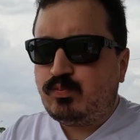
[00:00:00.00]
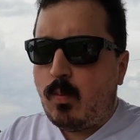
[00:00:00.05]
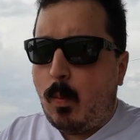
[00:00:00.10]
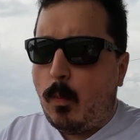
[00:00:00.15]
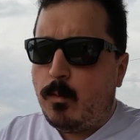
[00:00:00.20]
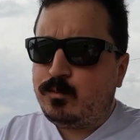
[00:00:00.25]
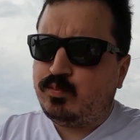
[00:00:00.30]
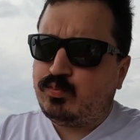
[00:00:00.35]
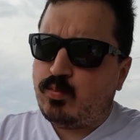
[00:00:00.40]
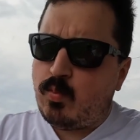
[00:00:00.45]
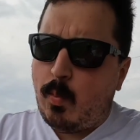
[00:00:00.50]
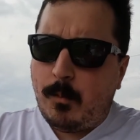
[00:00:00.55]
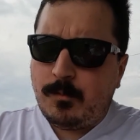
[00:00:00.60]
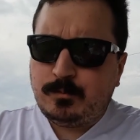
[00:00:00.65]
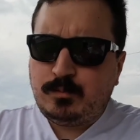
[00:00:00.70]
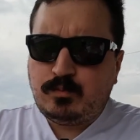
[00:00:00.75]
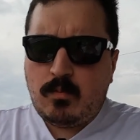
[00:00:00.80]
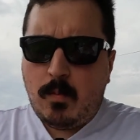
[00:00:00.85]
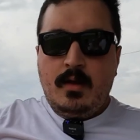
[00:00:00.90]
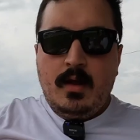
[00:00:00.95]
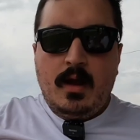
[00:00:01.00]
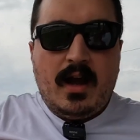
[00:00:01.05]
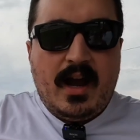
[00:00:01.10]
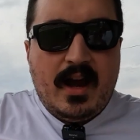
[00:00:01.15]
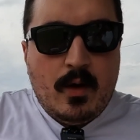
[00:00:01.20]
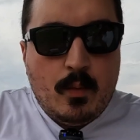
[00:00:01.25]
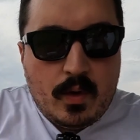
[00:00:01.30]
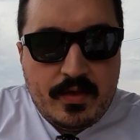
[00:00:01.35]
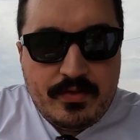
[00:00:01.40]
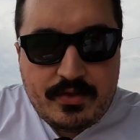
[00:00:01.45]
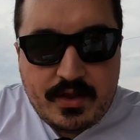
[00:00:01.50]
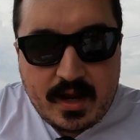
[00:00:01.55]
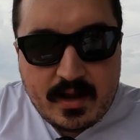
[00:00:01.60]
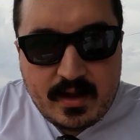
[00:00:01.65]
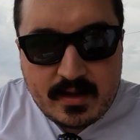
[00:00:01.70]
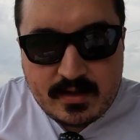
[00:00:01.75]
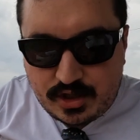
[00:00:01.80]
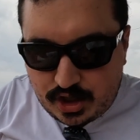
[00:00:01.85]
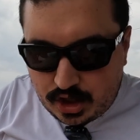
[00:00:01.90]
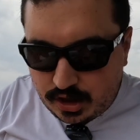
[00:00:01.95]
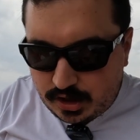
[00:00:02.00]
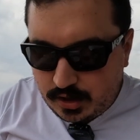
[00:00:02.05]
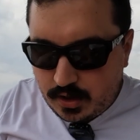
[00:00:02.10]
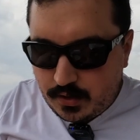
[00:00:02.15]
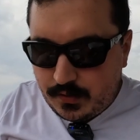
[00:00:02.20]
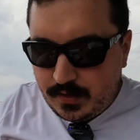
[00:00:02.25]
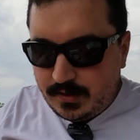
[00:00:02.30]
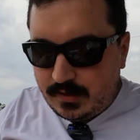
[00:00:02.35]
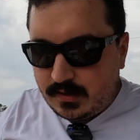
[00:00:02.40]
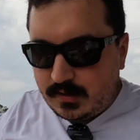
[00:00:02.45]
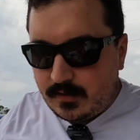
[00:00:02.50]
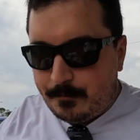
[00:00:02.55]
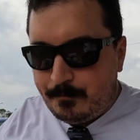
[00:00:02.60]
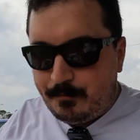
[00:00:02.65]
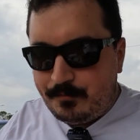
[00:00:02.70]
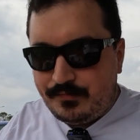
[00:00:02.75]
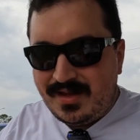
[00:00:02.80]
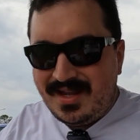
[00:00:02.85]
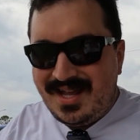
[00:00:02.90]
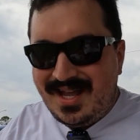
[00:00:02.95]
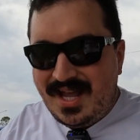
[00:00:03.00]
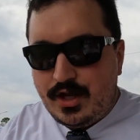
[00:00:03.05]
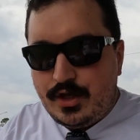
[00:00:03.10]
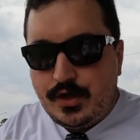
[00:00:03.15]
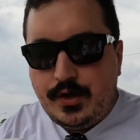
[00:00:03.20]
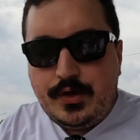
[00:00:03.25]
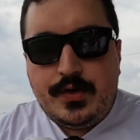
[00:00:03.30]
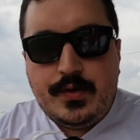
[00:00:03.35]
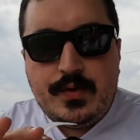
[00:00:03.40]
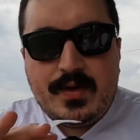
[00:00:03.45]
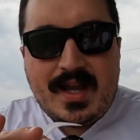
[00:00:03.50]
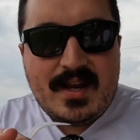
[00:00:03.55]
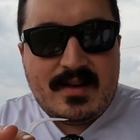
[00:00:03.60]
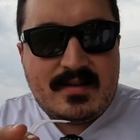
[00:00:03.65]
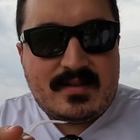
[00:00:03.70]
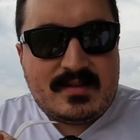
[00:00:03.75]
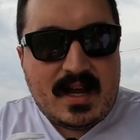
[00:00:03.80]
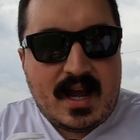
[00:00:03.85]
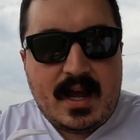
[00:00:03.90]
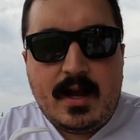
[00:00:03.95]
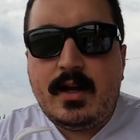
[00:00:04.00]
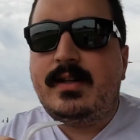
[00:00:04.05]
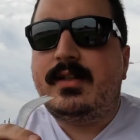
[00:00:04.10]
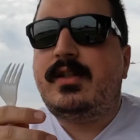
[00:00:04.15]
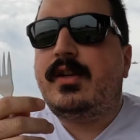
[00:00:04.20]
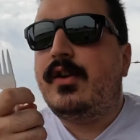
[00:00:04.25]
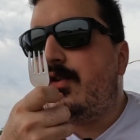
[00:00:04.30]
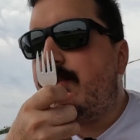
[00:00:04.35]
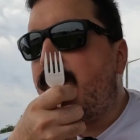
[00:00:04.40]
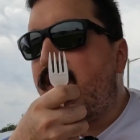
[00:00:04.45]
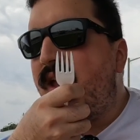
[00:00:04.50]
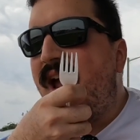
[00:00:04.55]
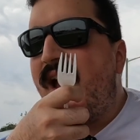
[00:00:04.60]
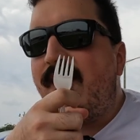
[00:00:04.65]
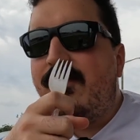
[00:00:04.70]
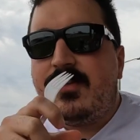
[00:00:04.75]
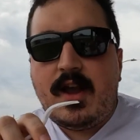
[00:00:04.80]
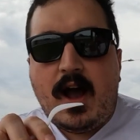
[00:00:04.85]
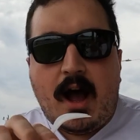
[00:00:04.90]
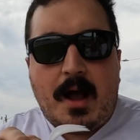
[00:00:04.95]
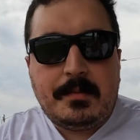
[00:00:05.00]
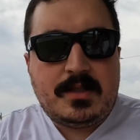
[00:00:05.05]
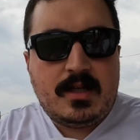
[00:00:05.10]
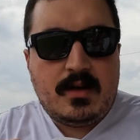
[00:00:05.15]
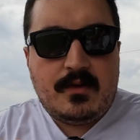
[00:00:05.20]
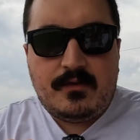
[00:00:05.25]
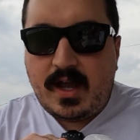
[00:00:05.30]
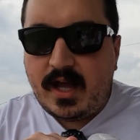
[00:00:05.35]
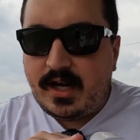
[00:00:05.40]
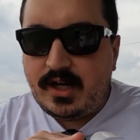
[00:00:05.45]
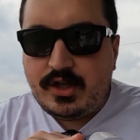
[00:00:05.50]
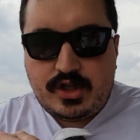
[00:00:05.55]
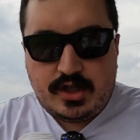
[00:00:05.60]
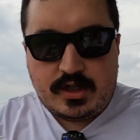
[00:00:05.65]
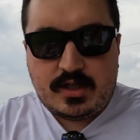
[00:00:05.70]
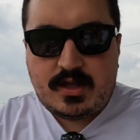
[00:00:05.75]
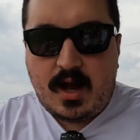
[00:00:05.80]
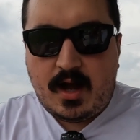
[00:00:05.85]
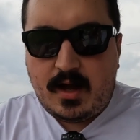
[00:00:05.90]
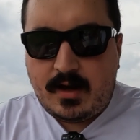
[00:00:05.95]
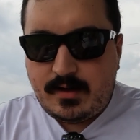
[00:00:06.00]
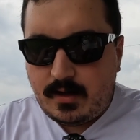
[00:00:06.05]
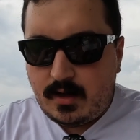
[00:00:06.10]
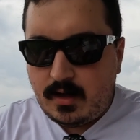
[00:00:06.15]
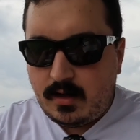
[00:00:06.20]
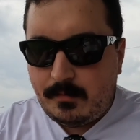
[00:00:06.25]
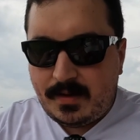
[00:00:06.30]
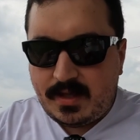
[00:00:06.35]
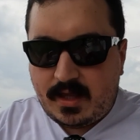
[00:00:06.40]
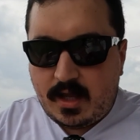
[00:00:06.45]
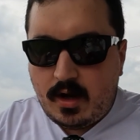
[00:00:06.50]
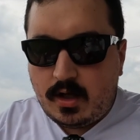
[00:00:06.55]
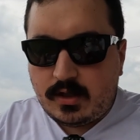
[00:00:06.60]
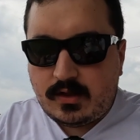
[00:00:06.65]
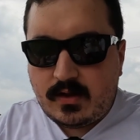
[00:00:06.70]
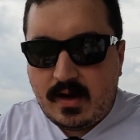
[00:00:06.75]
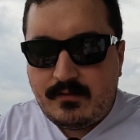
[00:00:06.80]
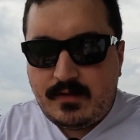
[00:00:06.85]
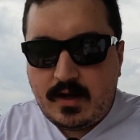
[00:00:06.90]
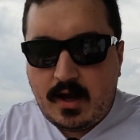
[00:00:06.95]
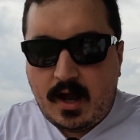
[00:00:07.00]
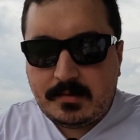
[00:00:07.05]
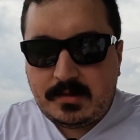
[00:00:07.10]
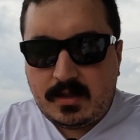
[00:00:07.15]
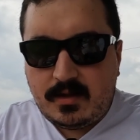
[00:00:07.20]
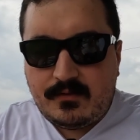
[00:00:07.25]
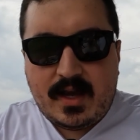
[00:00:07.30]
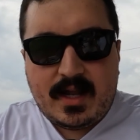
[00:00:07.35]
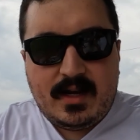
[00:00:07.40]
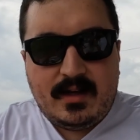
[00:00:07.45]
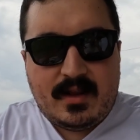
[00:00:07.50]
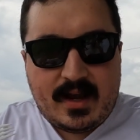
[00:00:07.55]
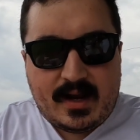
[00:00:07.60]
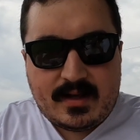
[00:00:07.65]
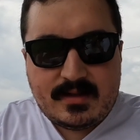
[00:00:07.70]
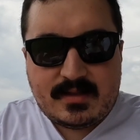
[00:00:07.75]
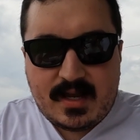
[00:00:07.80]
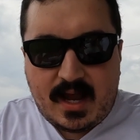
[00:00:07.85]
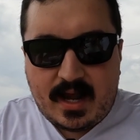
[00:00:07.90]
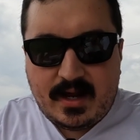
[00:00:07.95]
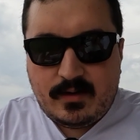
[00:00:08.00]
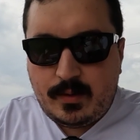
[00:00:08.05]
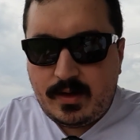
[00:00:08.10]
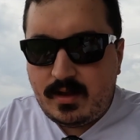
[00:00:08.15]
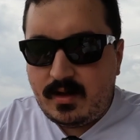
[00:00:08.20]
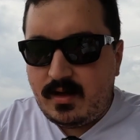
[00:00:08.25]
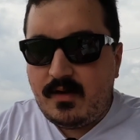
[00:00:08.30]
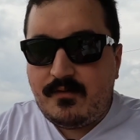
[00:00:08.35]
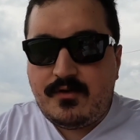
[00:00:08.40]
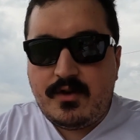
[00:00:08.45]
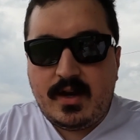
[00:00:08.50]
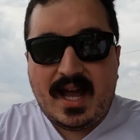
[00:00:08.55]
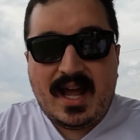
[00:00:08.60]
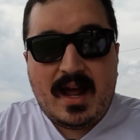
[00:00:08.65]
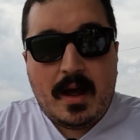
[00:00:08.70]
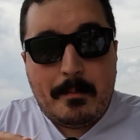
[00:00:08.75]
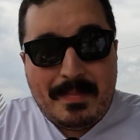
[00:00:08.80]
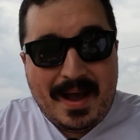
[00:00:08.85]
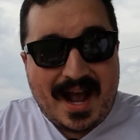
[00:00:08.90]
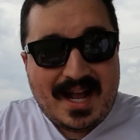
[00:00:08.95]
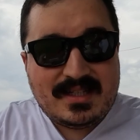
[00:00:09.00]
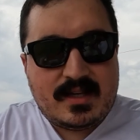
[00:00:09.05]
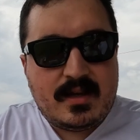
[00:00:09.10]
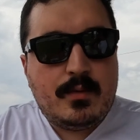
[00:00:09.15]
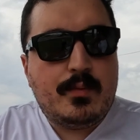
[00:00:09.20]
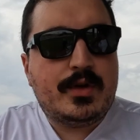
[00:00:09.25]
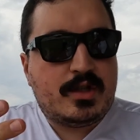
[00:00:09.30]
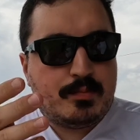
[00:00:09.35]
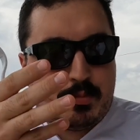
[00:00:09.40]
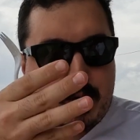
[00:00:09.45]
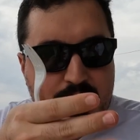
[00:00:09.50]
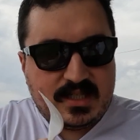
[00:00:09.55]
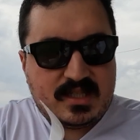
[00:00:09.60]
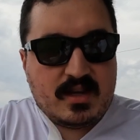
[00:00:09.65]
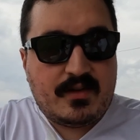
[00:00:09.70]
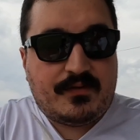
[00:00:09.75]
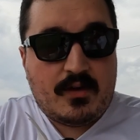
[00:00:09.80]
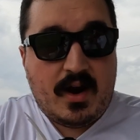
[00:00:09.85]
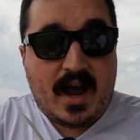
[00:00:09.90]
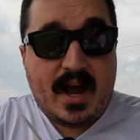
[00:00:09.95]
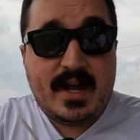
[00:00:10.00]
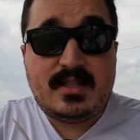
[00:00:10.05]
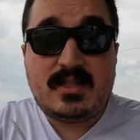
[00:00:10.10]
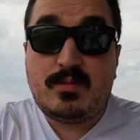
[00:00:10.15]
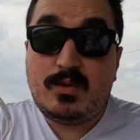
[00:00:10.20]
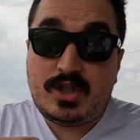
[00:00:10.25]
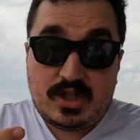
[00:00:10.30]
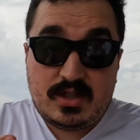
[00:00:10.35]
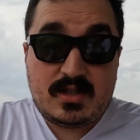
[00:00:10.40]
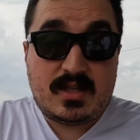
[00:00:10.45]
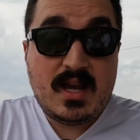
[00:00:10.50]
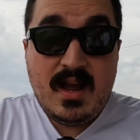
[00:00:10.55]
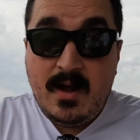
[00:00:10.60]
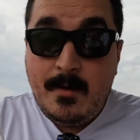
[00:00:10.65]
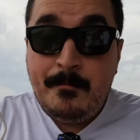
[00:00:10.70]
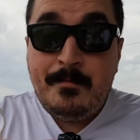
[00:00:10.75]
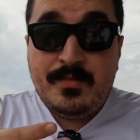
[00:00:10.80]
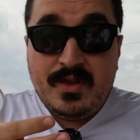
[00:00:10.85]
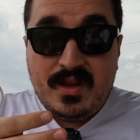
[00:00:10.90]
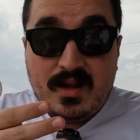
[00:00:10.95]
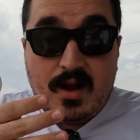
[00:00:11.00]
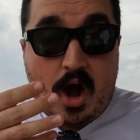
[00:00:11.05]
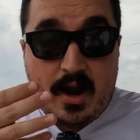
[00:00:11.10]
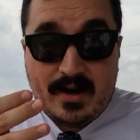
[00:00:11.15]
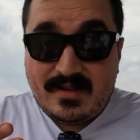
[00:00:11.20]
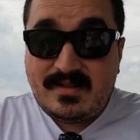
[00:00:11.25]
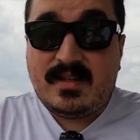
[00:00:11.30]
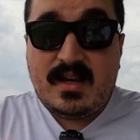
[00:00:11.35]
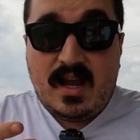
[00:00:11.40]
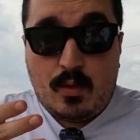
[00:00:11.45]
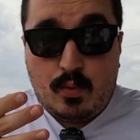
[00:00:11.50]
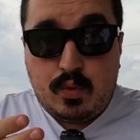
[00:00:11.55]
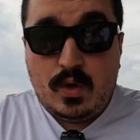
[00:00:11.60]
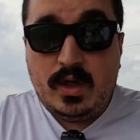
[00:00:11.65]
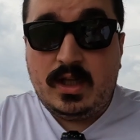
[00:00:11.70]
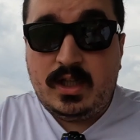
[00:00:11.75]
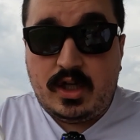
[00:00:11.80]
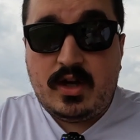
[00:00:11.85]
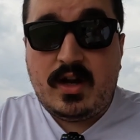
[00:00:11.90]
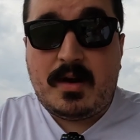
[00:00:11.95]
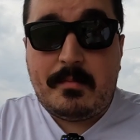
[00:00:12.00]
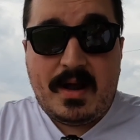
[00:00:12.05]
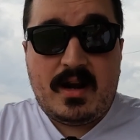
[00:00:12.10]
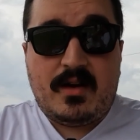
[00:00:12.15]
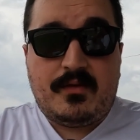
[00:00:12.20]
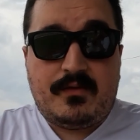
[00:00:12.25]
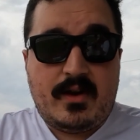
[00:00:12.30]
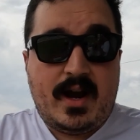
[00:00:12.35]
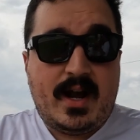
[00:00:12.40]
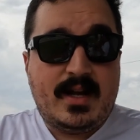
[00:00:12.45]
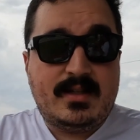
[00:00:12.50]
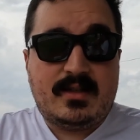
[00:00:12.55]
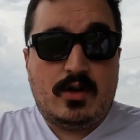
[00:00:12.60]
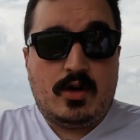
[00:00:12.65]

All right, one thing I just noticed, you do get a side. So they have the option of getting just the hot dog, but they also have the option of getting like a side with it if you get a basket which brings the fries, which is honestly a really good amount of fries.